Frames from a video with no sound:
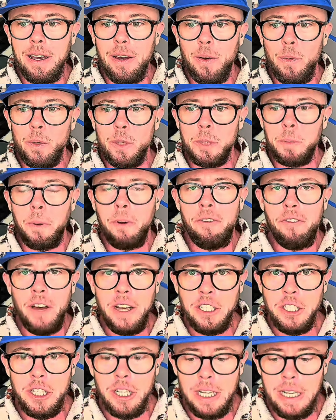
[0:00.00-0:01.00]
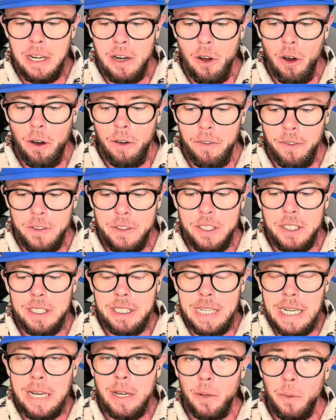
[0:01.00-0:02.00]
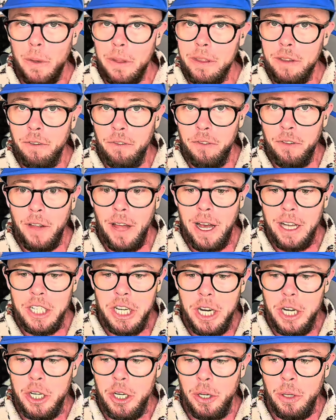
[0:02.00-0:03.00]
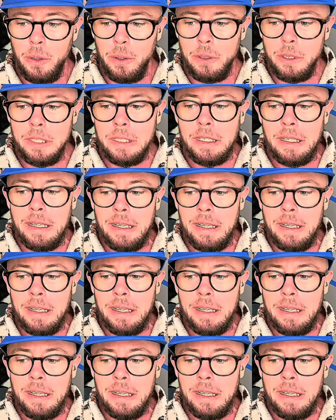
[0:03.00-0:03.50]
was professional enough to deal with the flash issues